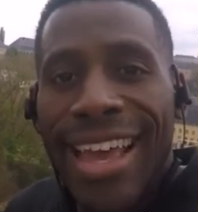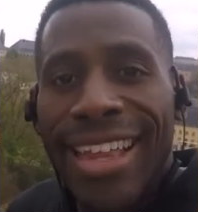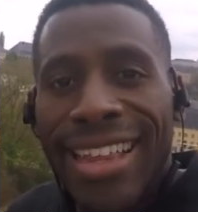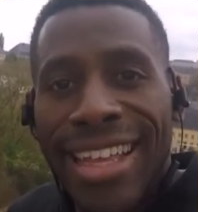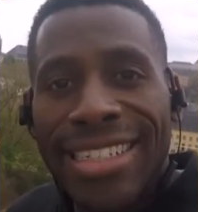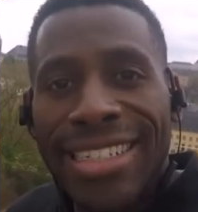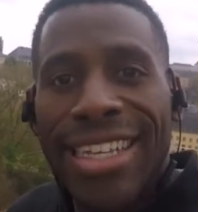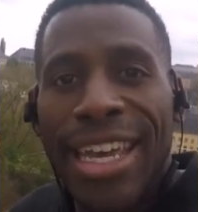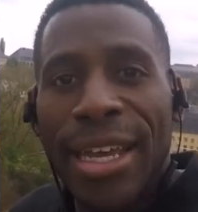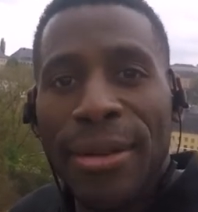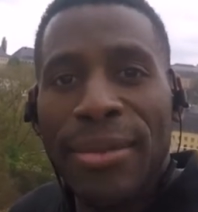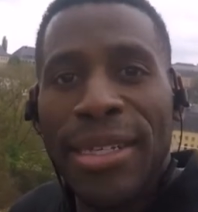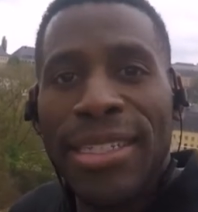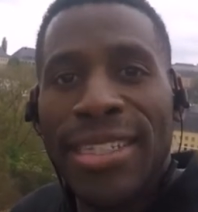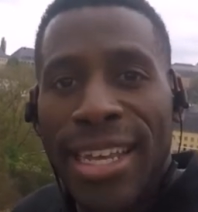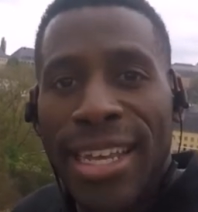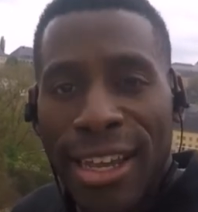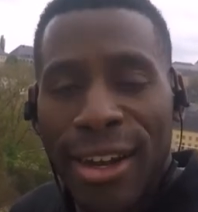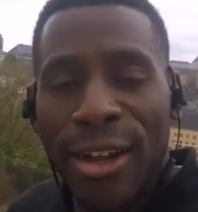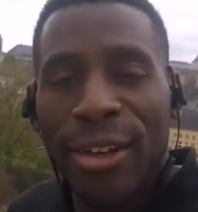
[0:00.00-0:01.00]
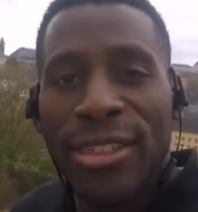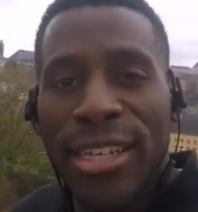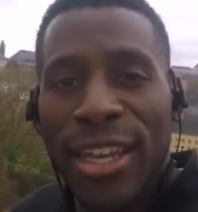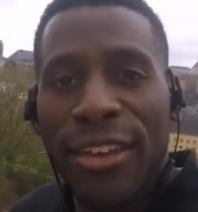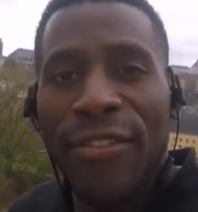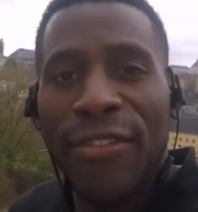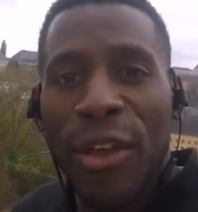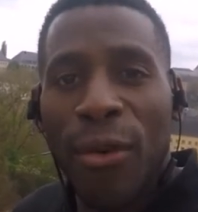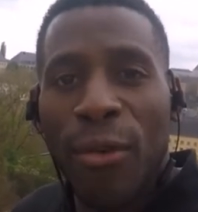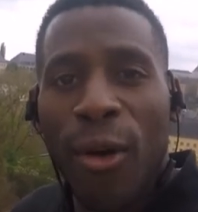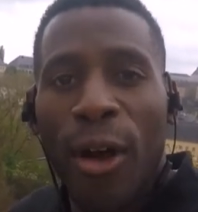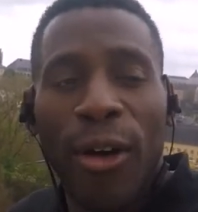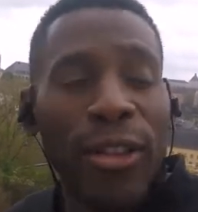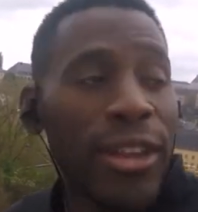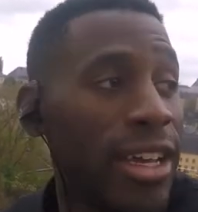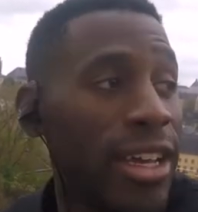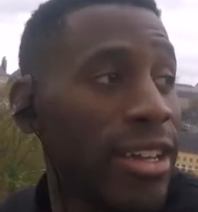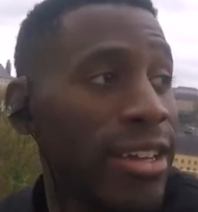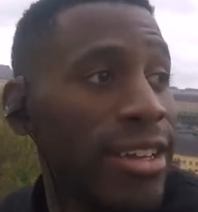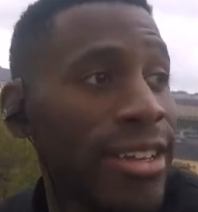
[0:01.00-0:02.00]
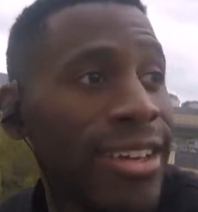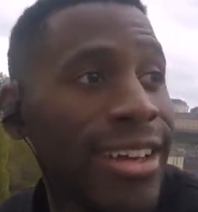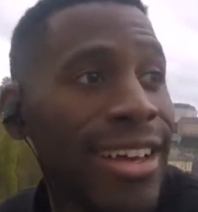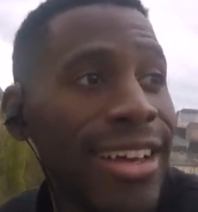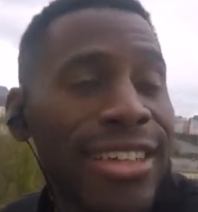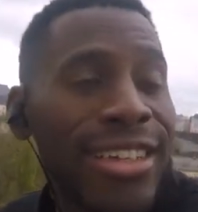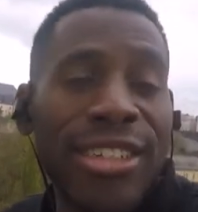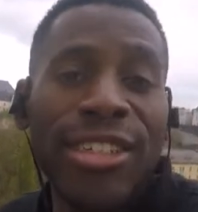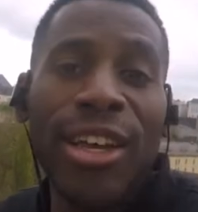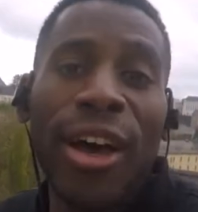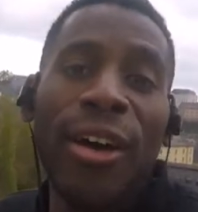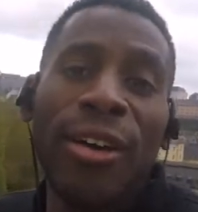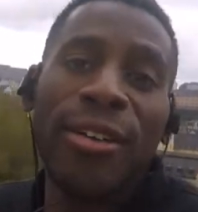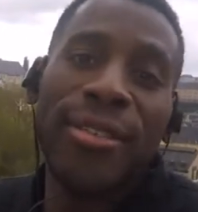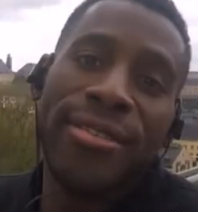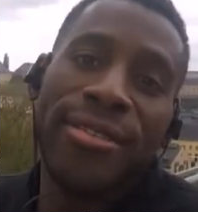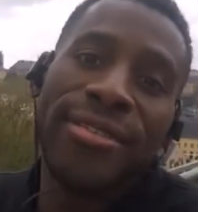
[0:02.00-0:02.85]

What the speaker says: let's keep this Tino TV rolling. So.